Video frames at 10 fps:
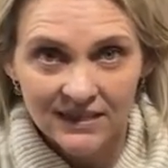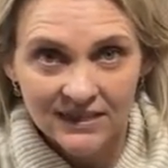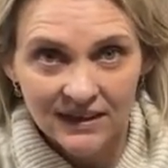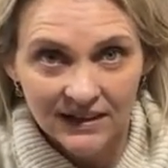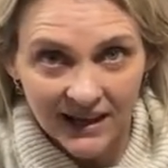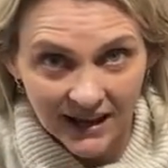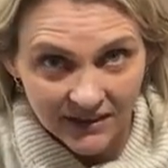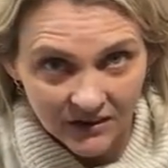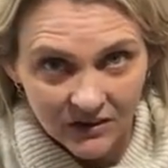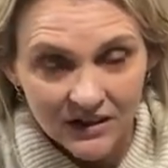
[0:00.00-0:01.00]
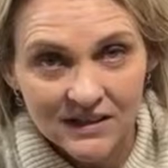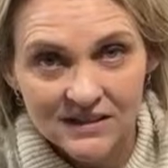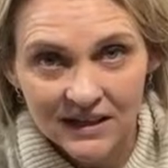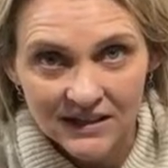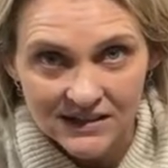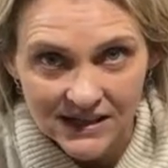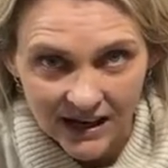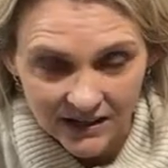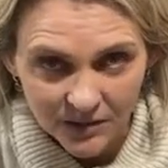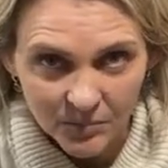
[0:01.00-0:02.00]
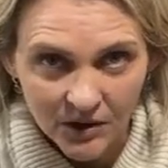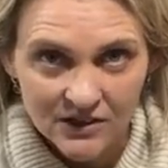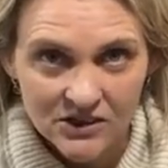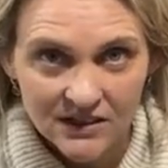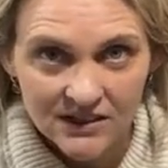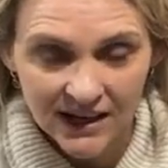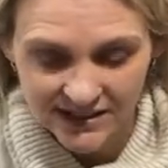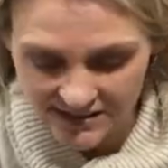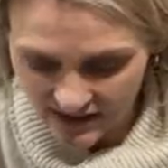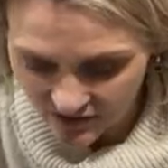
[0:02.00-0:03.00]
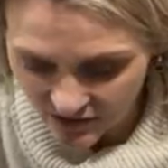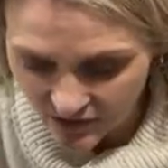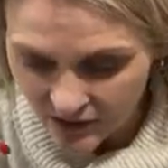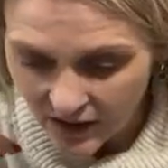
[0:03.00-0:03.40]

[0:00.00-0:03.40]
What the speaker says: the leather is going to take the project next level.